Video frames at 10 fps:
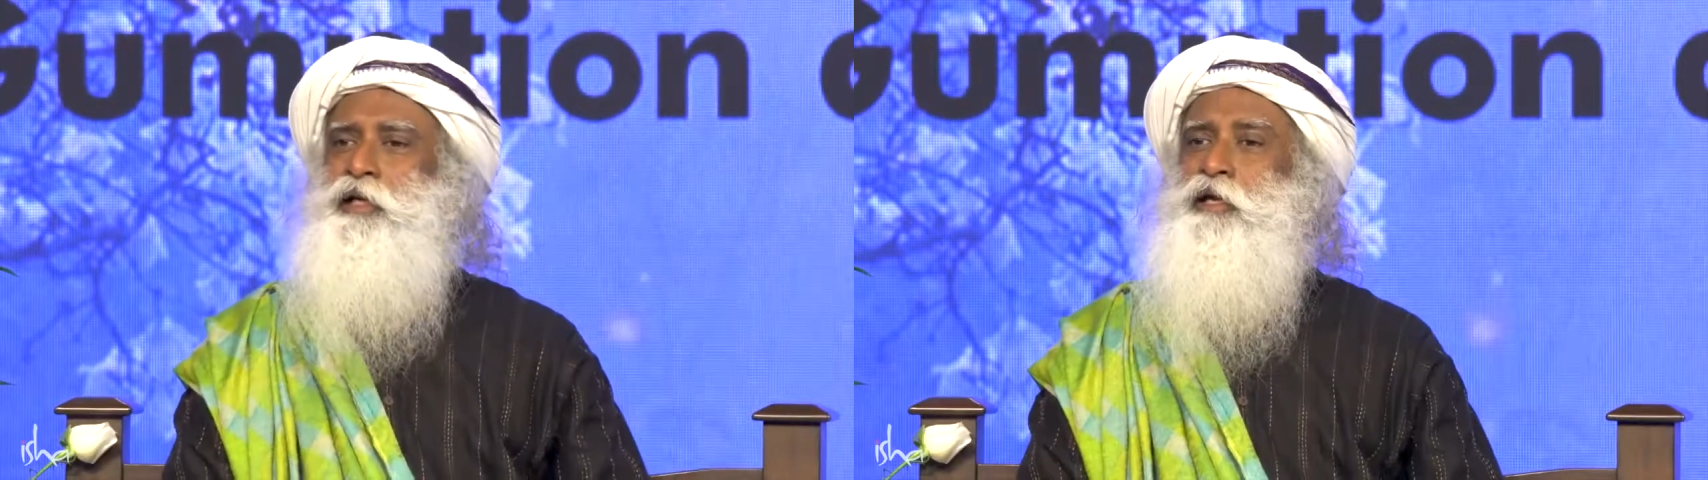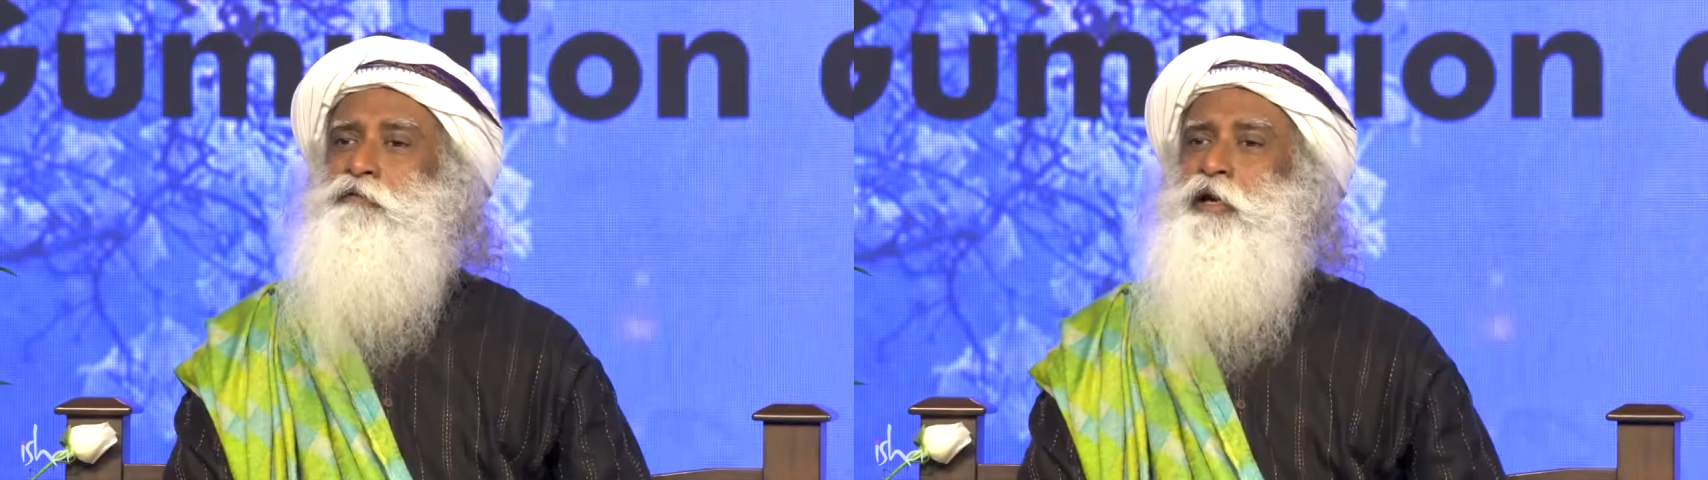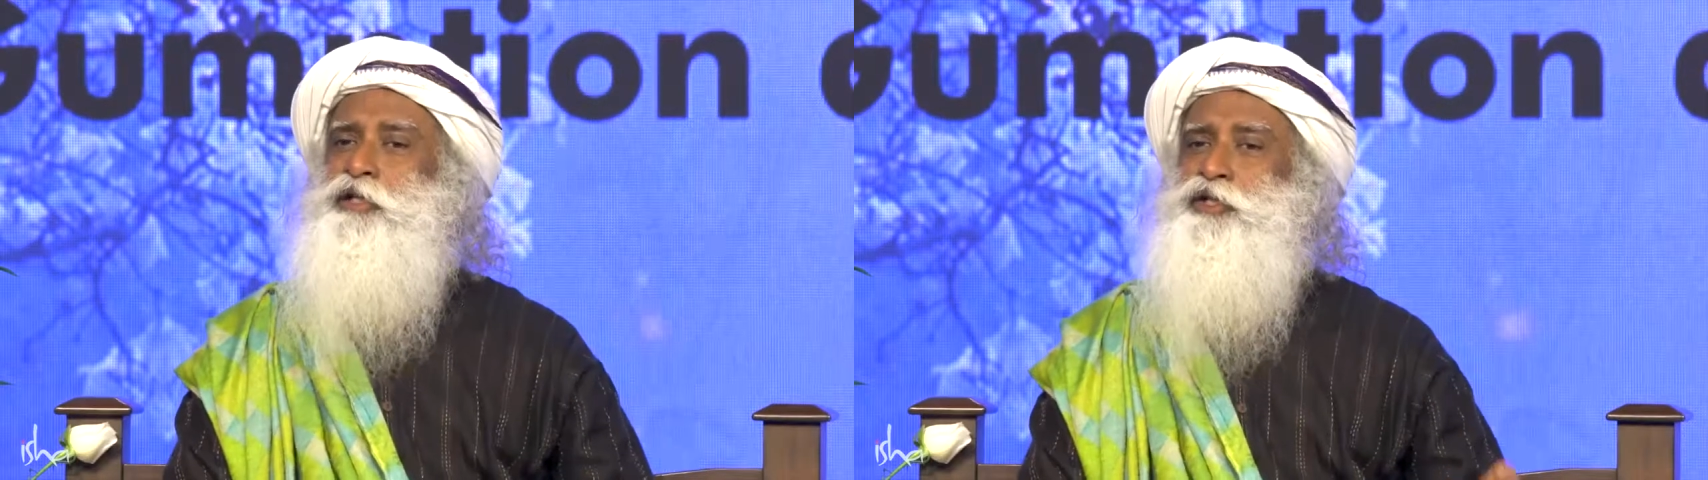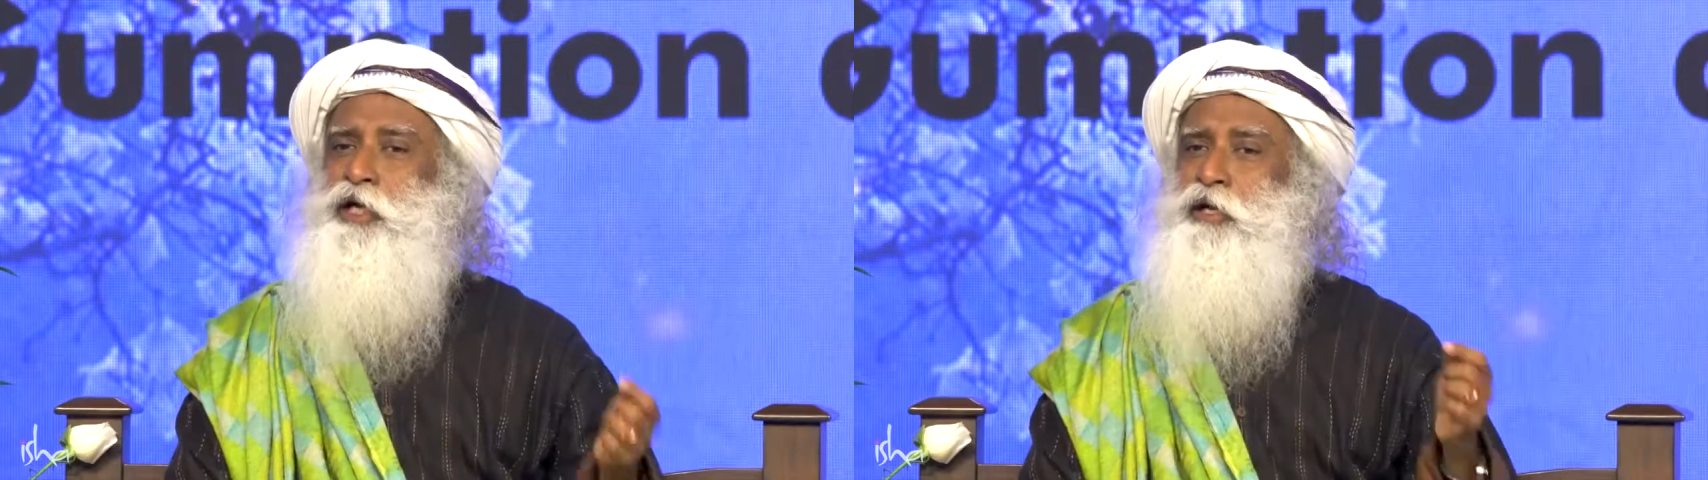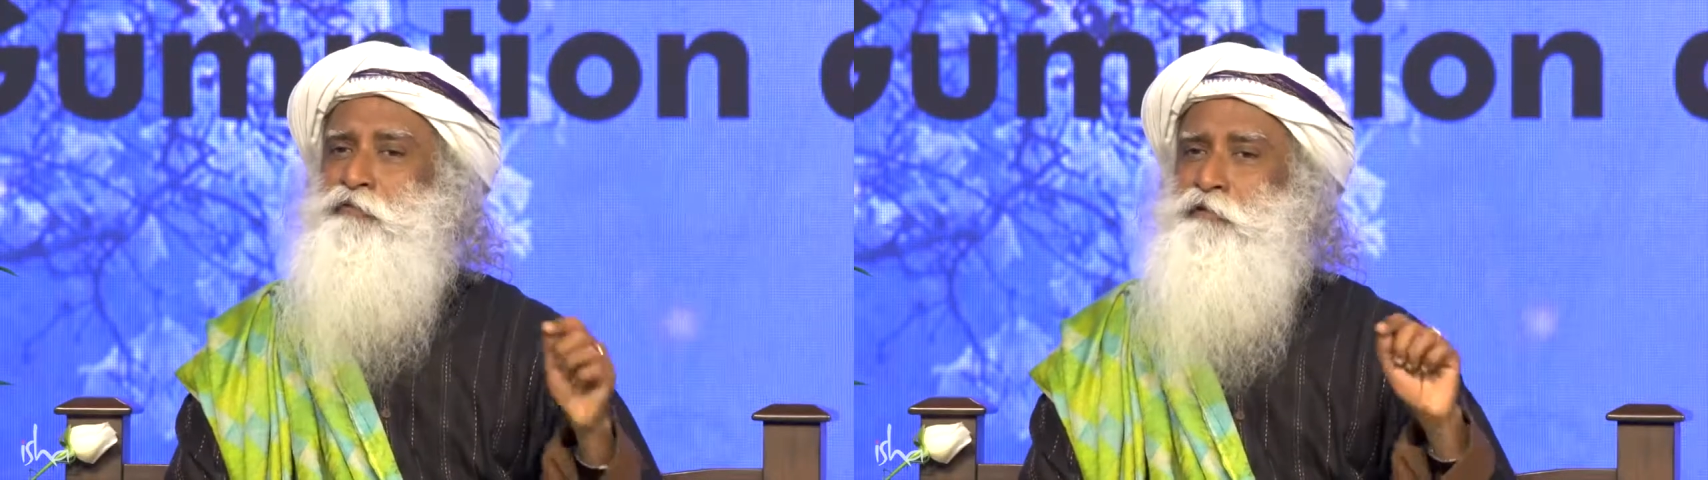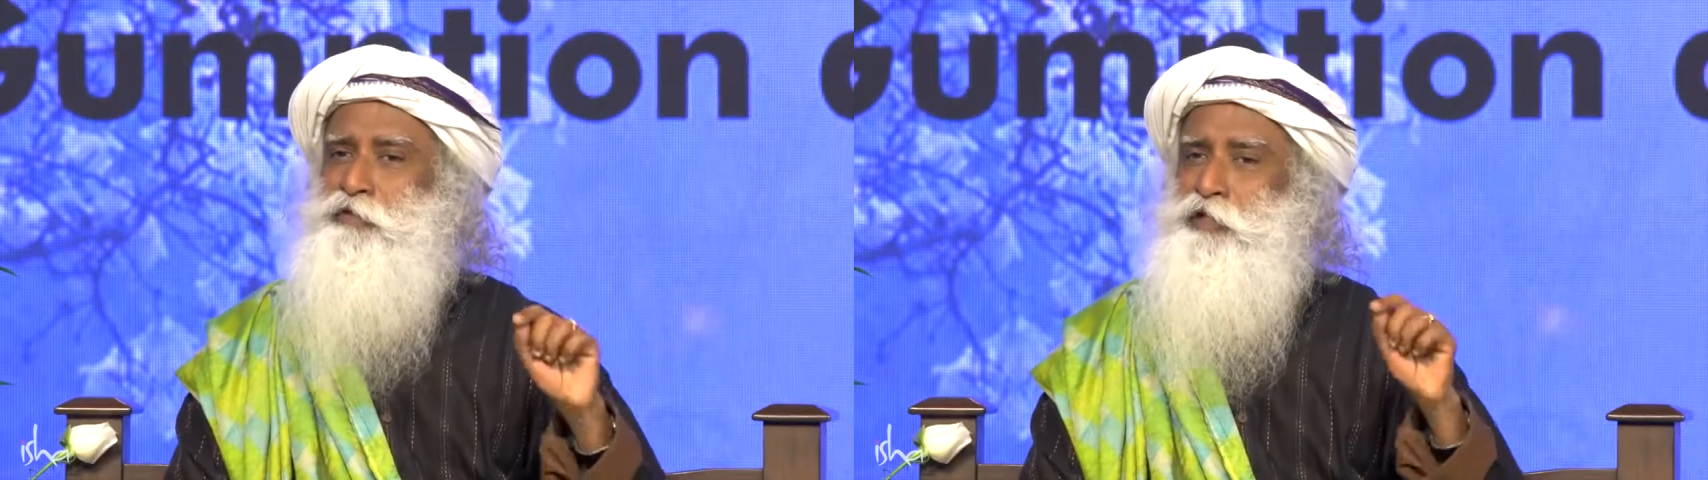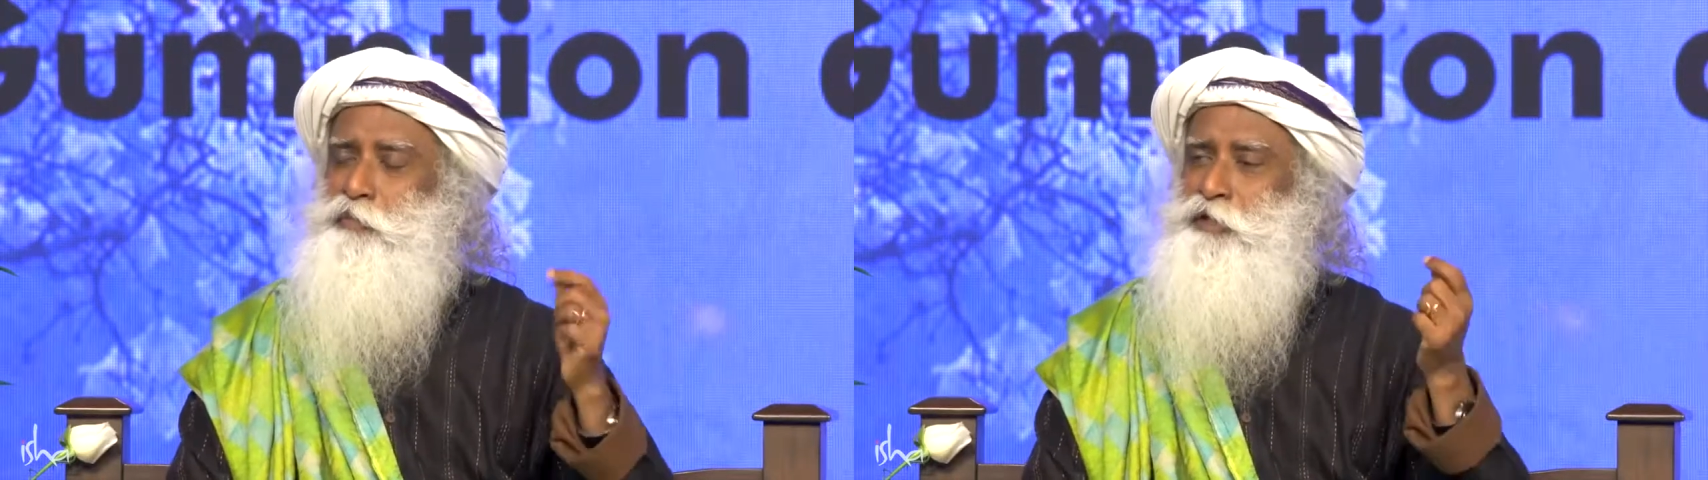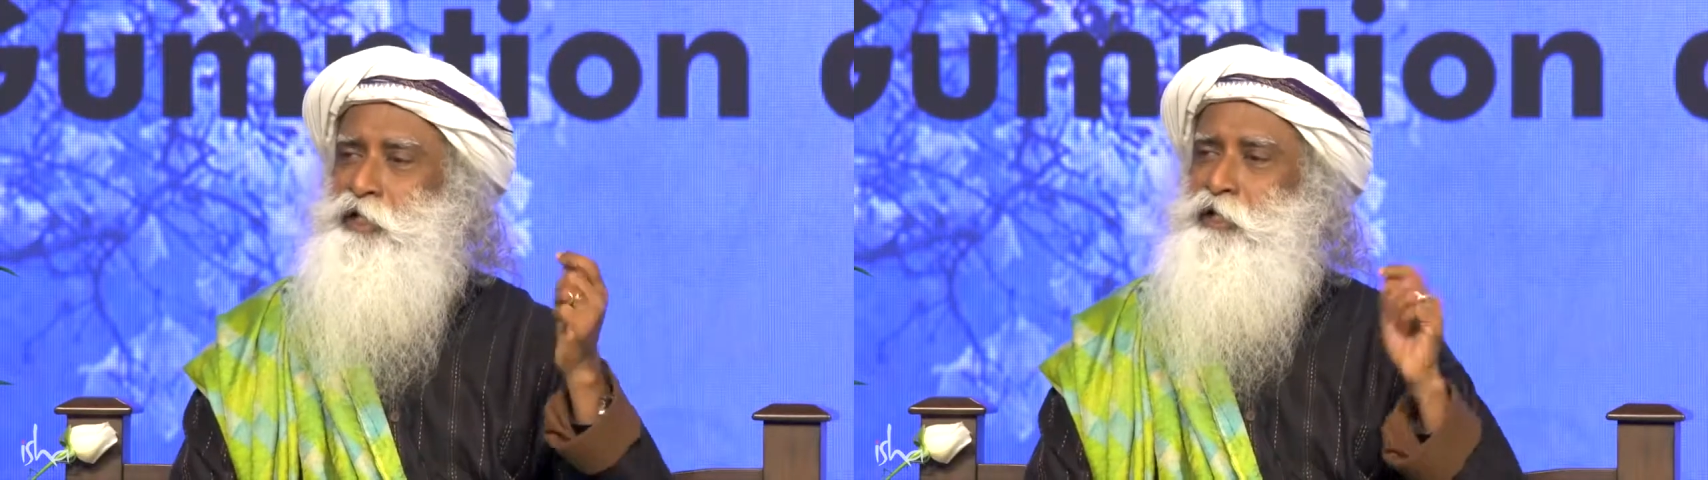"If I share
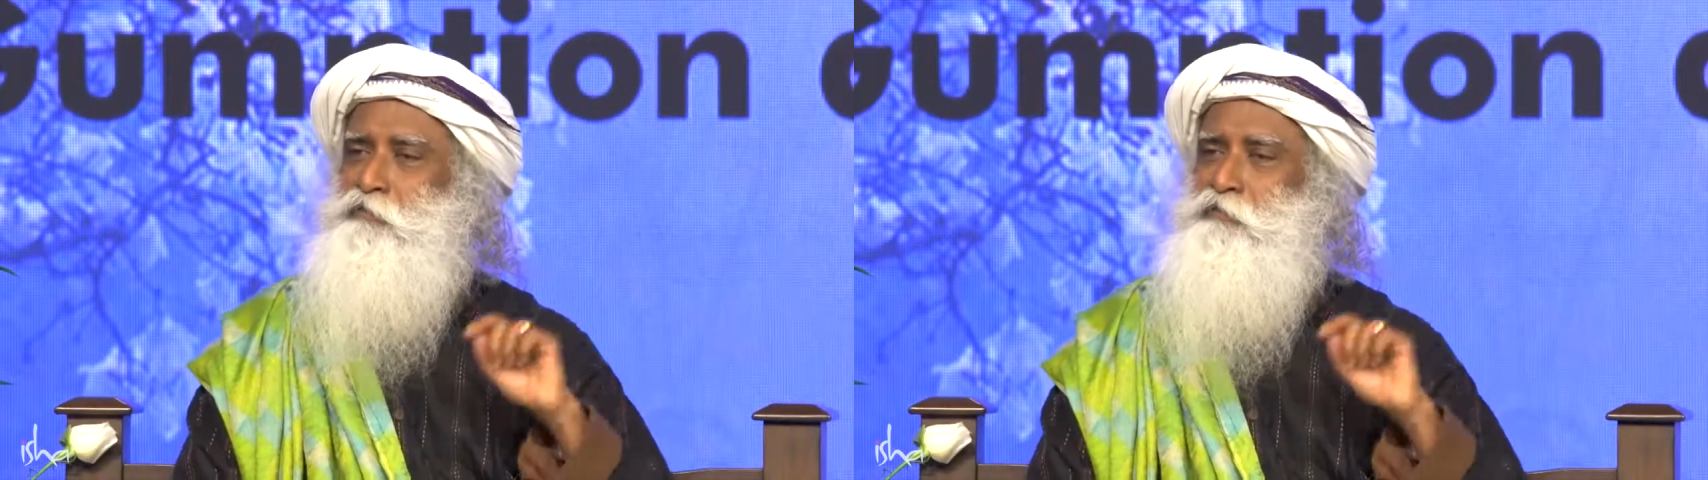50%